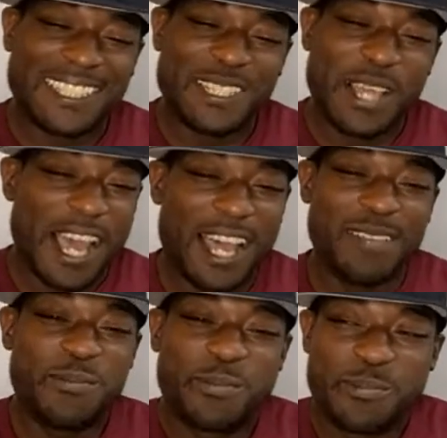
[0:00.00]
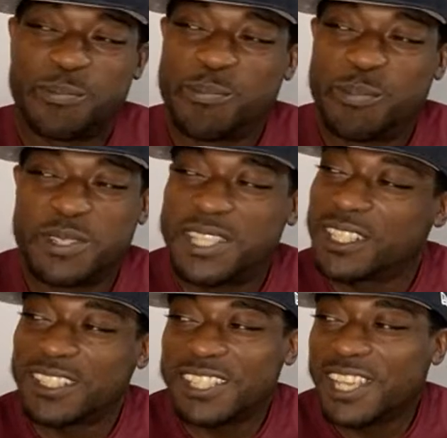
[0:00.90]
You know, I
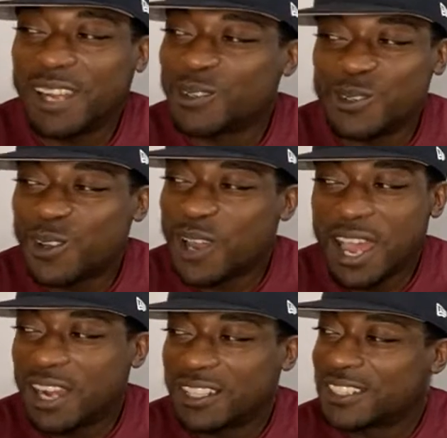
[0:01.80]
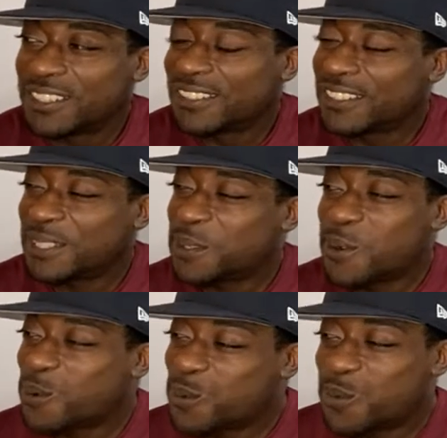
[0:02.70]
don't know how to, you
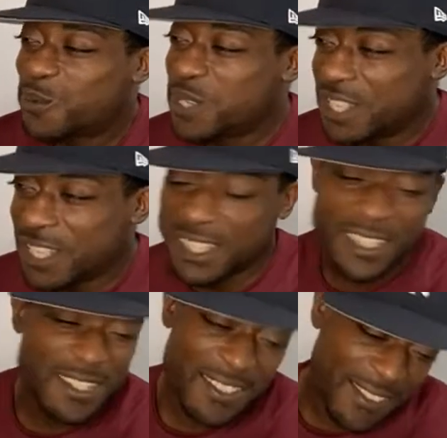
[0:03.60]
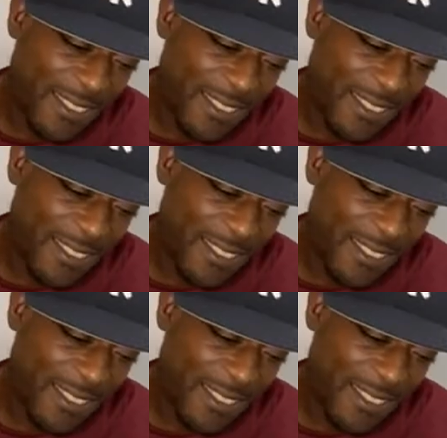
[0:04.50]
know, we just,